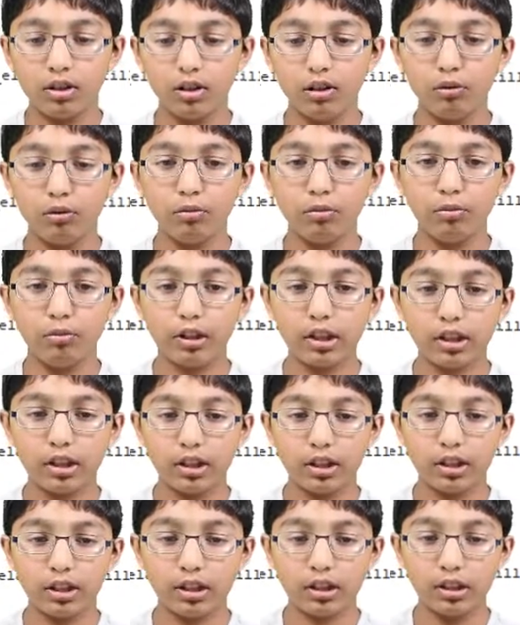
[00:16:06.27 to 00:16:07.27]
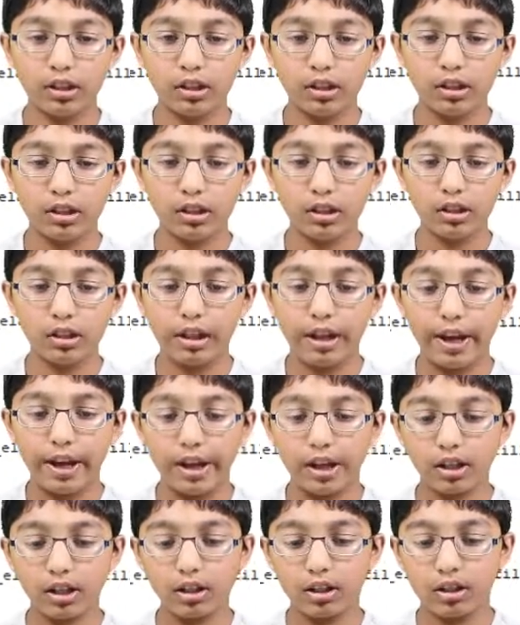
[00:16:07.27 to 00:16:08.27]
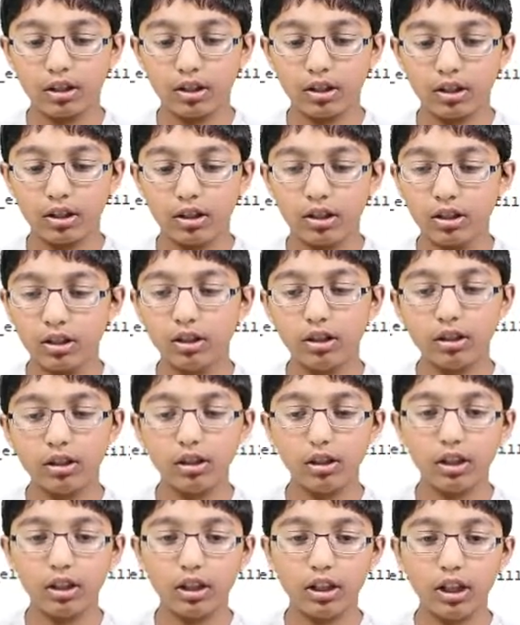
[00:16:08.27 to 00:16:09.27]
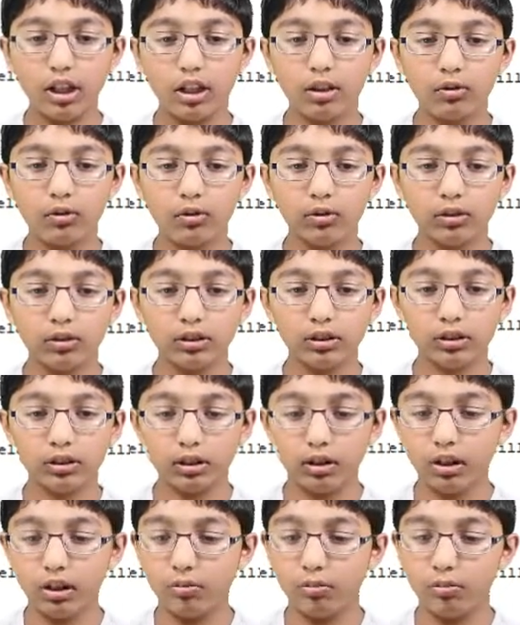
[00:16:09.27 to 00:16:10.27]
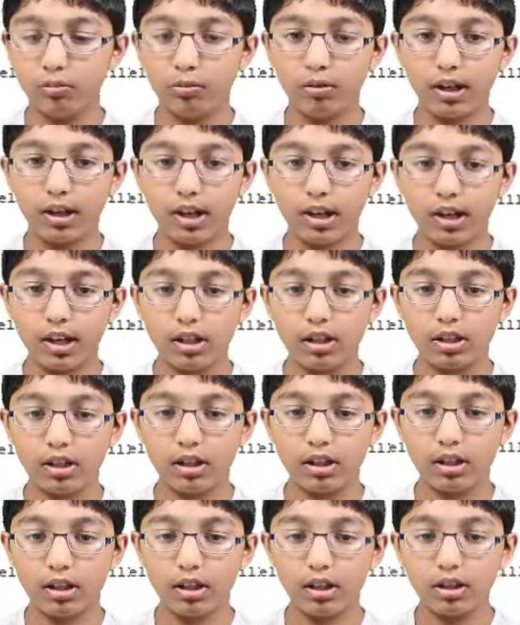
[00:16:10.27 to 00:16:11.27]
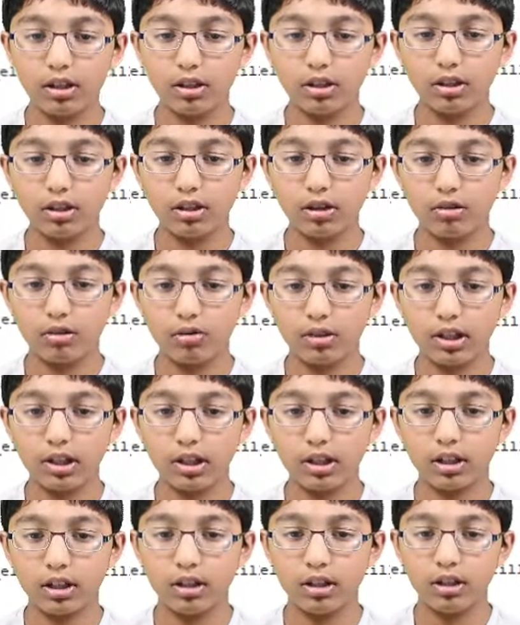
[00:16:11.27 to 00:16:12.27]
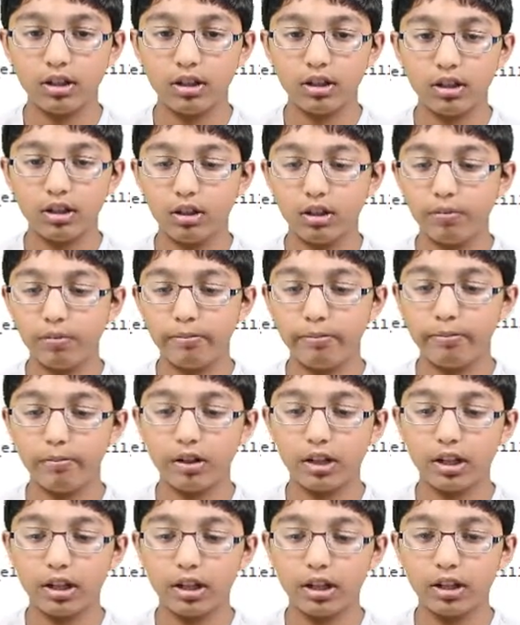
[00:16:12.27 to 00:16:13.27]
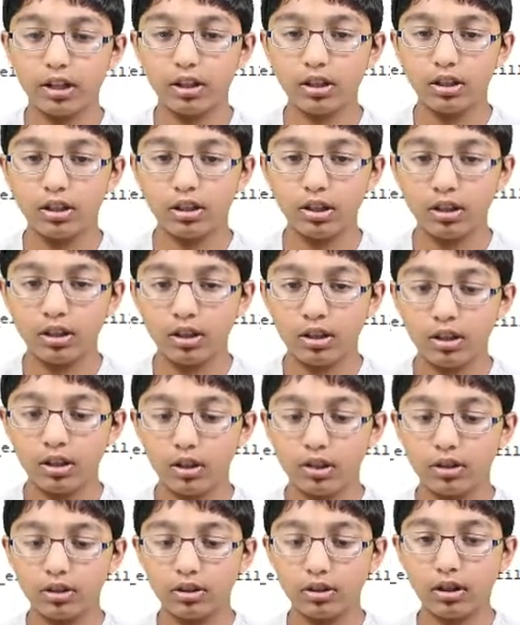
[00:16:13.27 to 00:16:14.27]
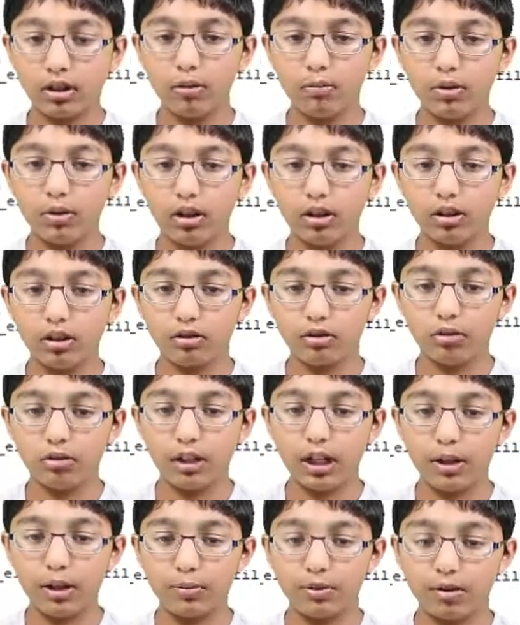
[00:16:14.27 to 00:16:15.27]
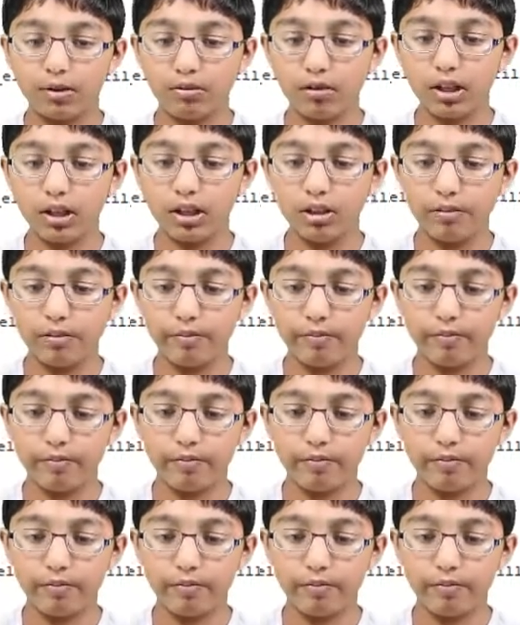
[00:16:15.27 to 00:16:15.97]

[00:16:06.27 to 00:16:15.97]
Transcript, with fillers: open brackets text equals open brackets string open brackets time underscore elapsed 3